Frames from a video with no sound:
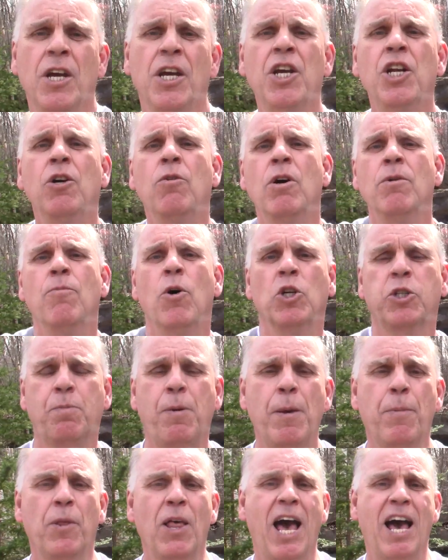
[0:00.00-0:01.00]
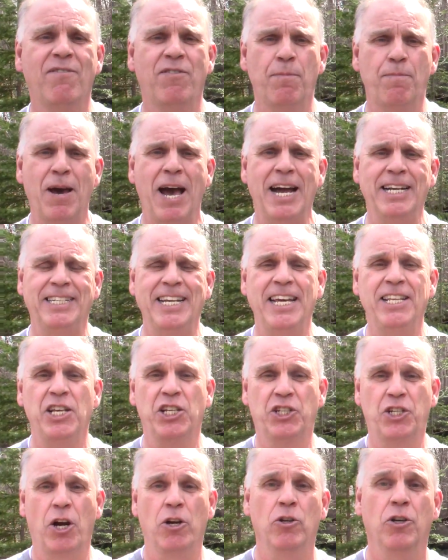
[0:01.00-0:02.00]
You know, when most people have a bad day, they
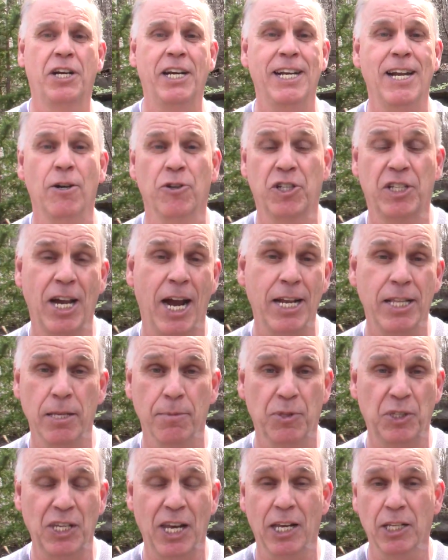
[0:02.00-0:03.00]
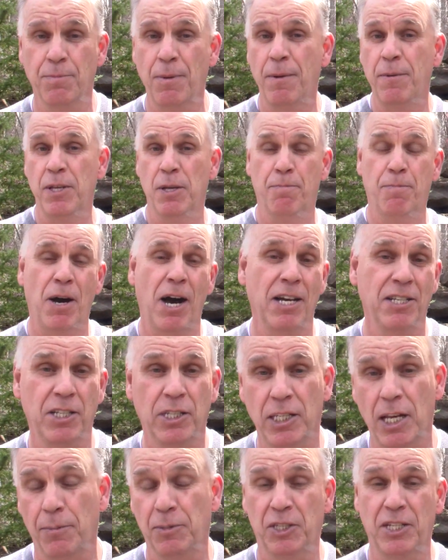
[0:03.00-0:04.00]
start looking outside themselves. Maybe the boss is
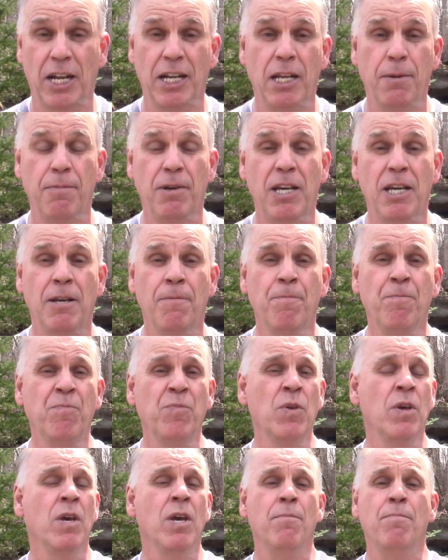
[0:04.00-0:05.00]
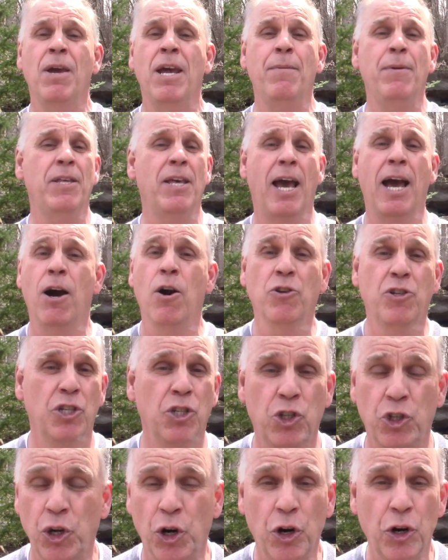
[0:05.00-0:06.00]
upsetting me. Maybe the house
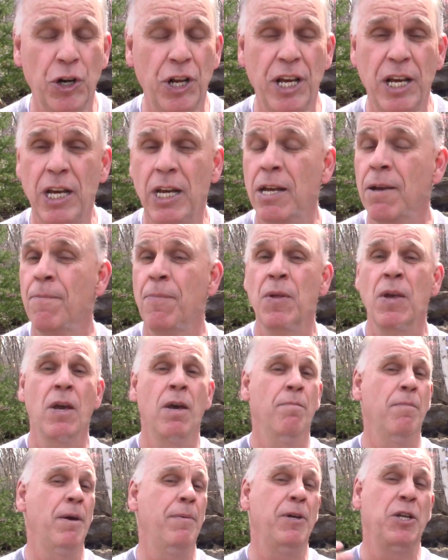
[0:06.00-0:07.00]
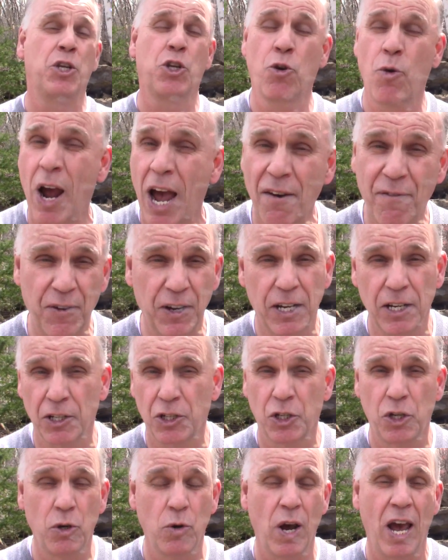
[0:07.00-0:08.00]
is dirty. Maybe traffic is
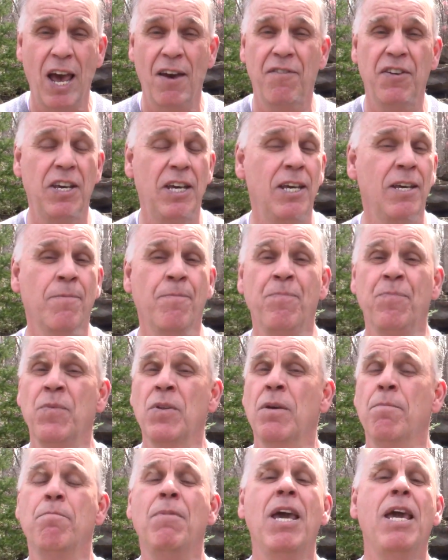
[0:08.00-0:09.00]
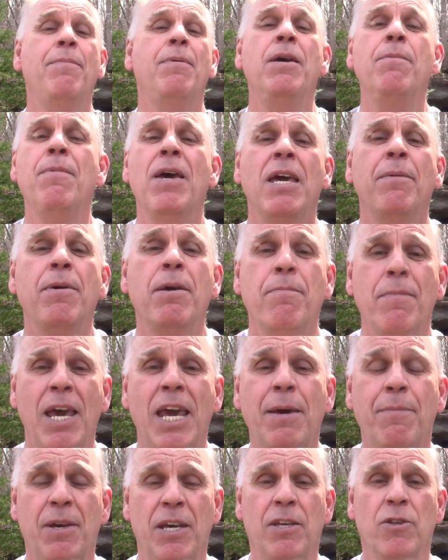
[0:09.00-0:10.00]
too heavy. Maybe, maybe,
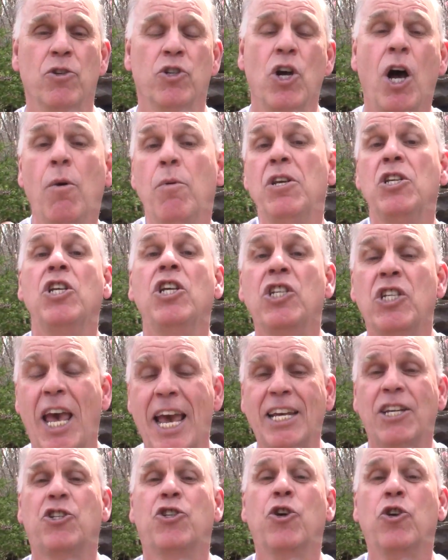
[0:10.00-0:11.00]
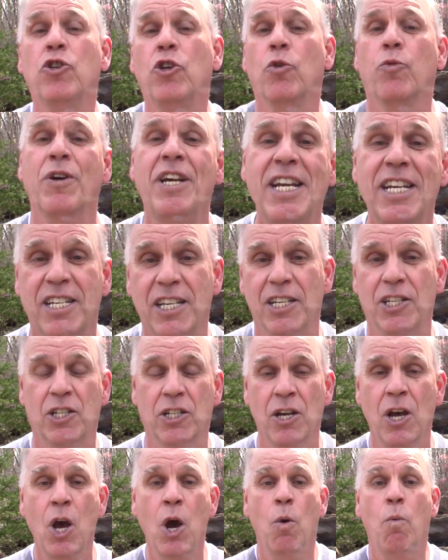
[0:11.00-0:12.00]
maybe. There's always these external reasons
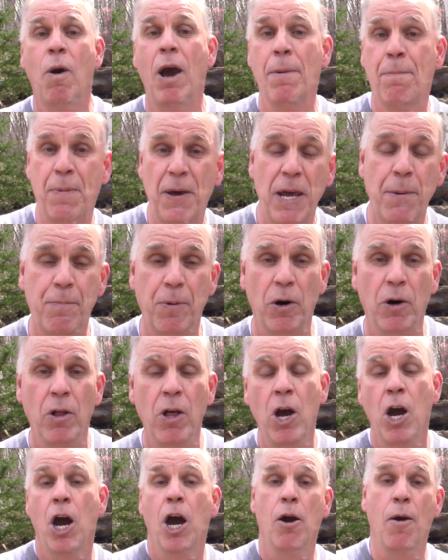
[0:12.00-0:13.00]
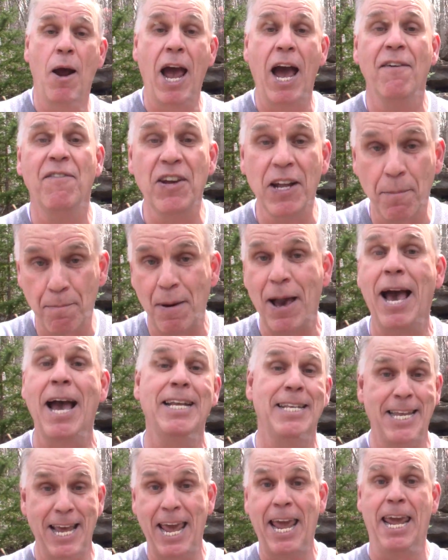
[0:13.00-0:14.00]
why people are having a bad
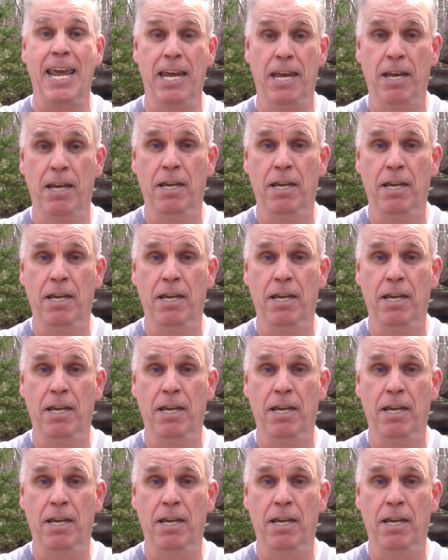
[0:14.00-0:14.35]
day.